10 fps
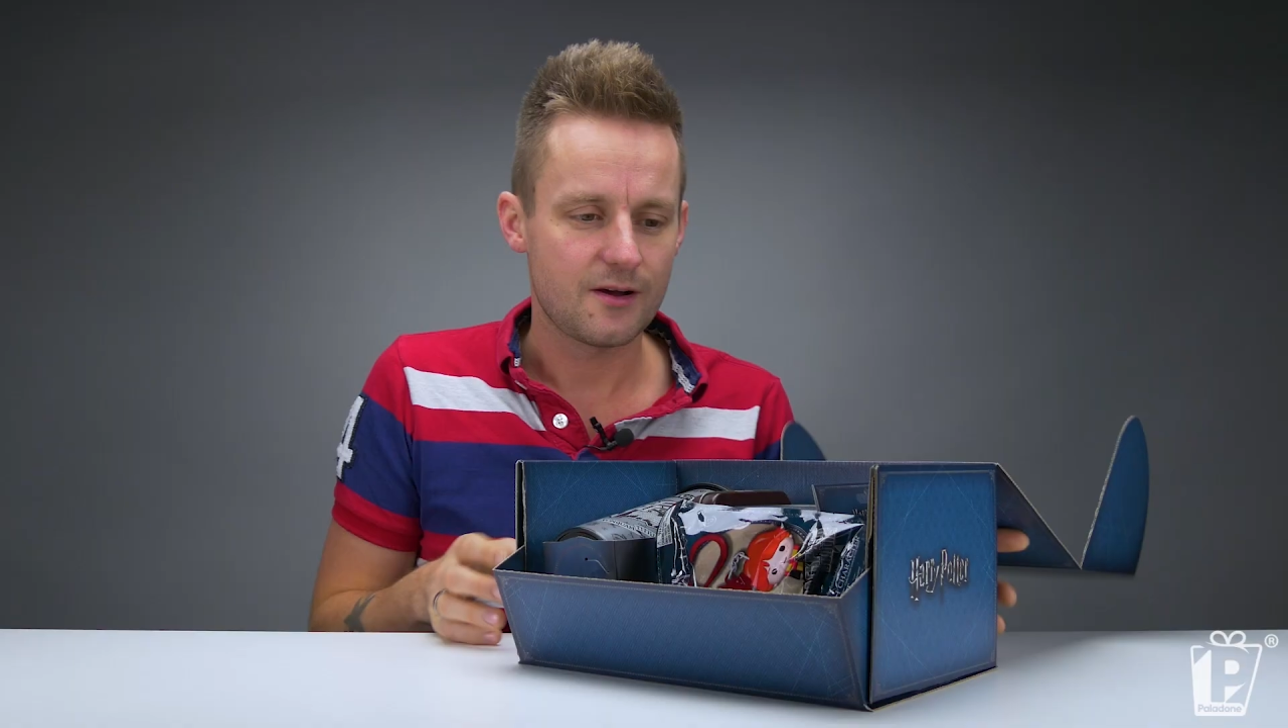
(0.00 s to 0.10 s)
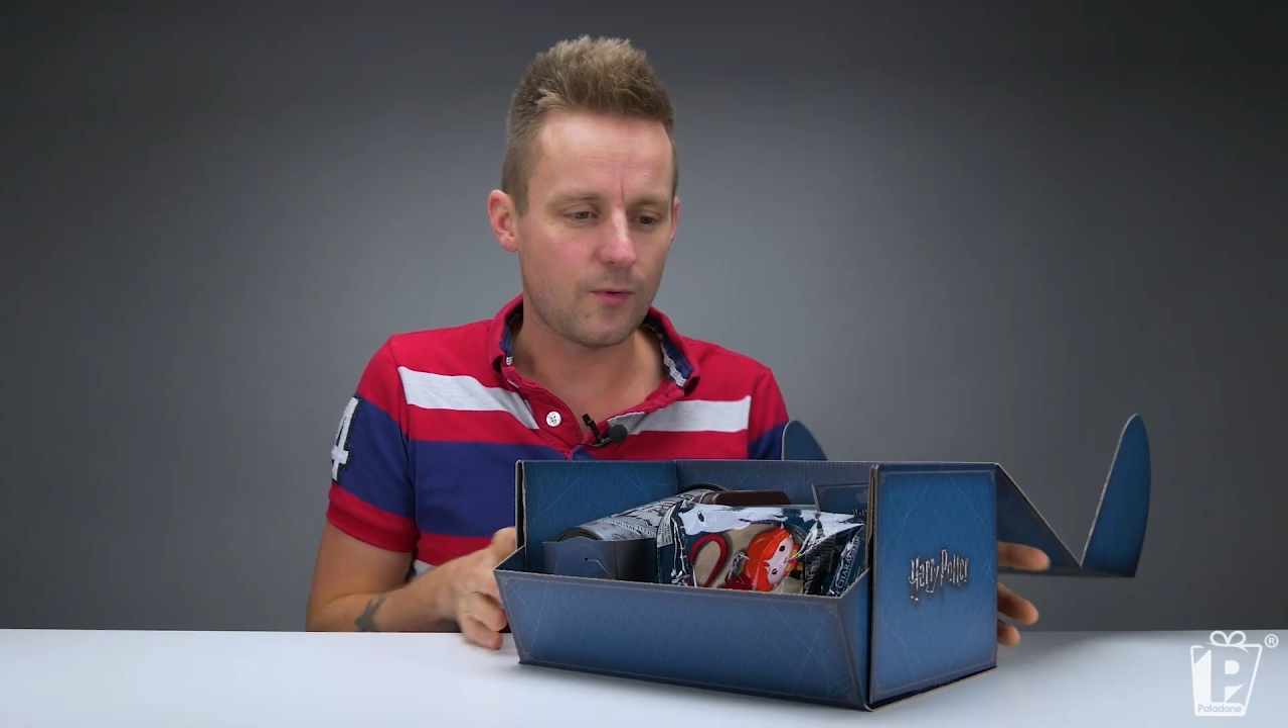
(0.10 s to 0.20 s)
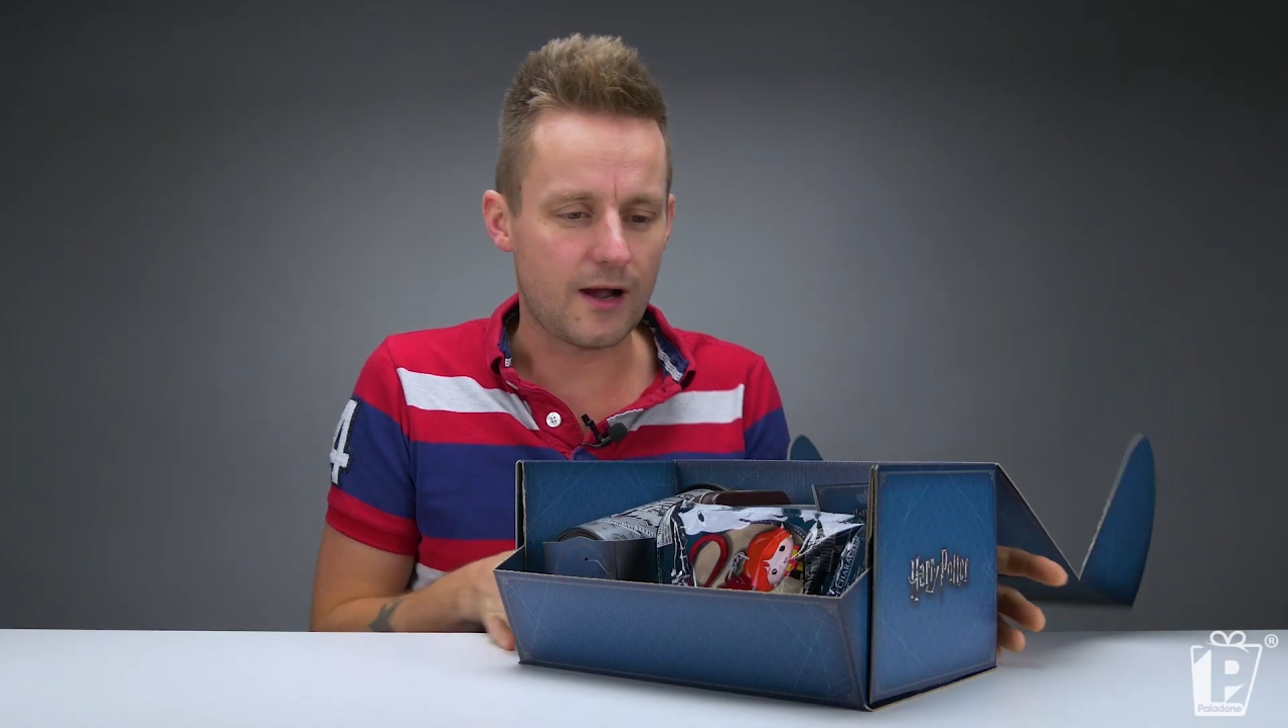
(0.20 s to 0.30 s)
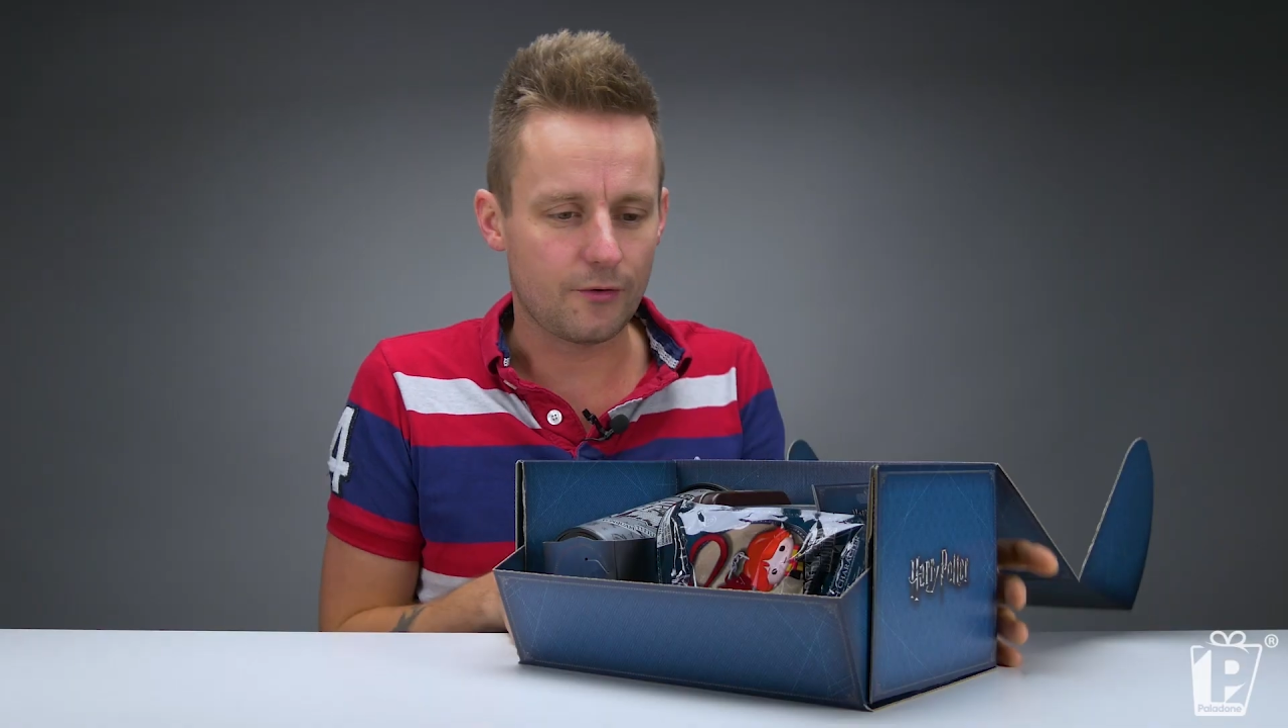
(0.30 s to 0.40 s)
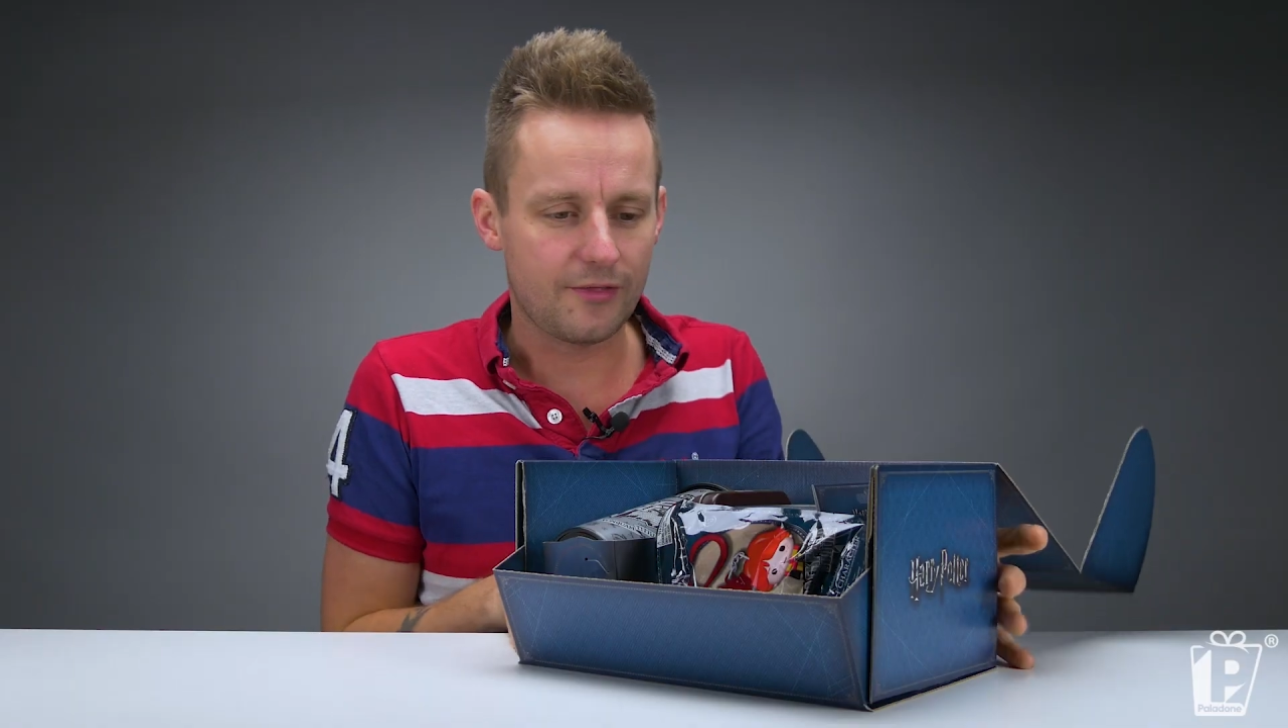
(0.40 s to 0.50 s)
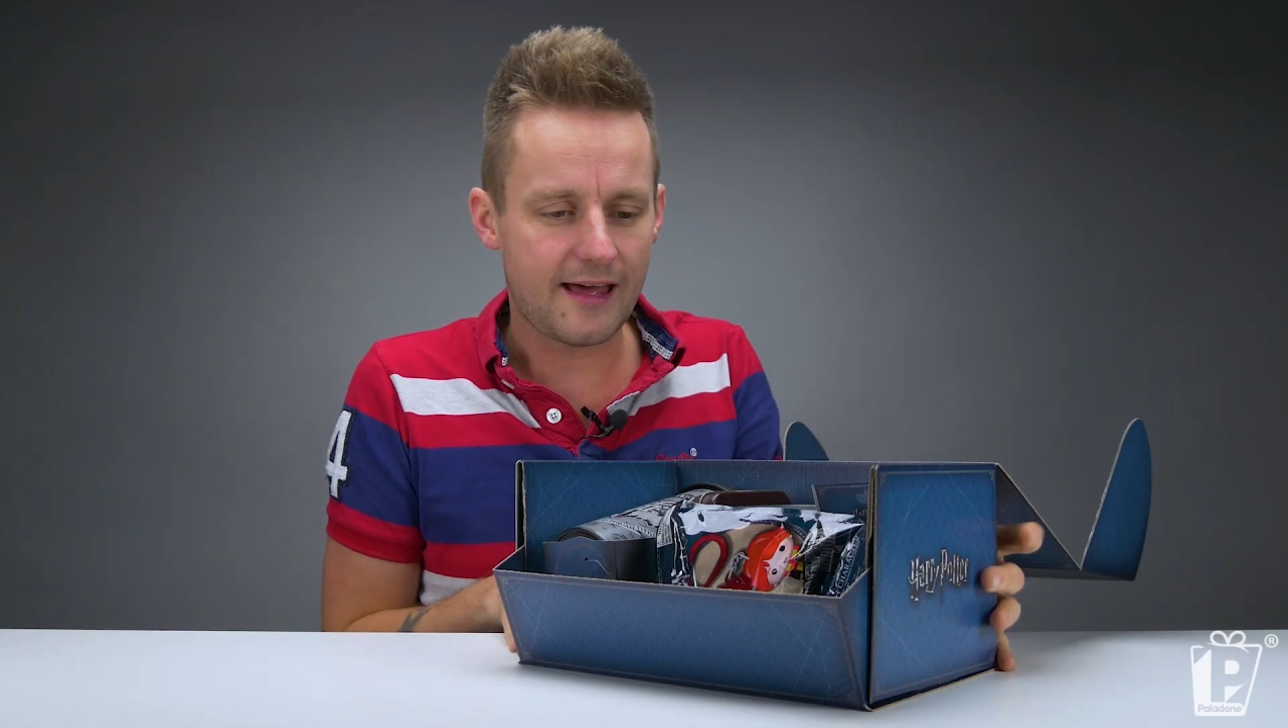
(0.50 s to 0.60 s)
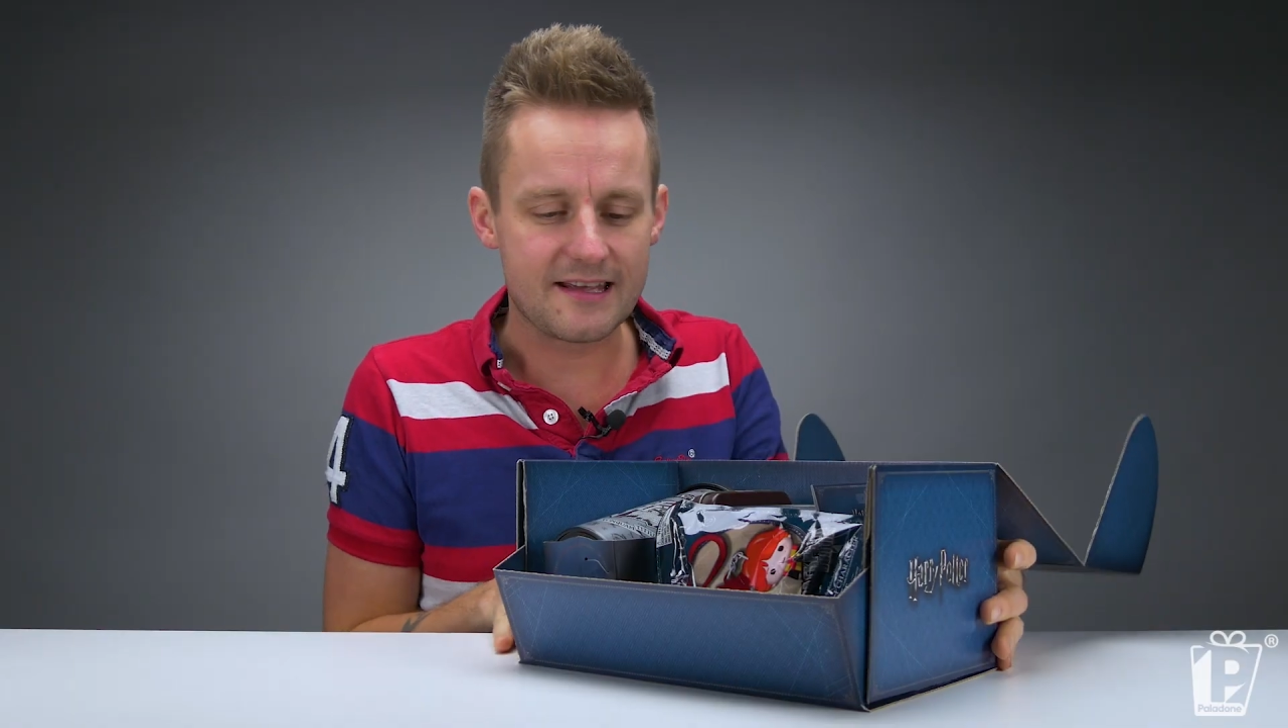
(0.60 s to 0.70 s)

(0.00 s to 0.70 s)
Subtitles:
Wow, that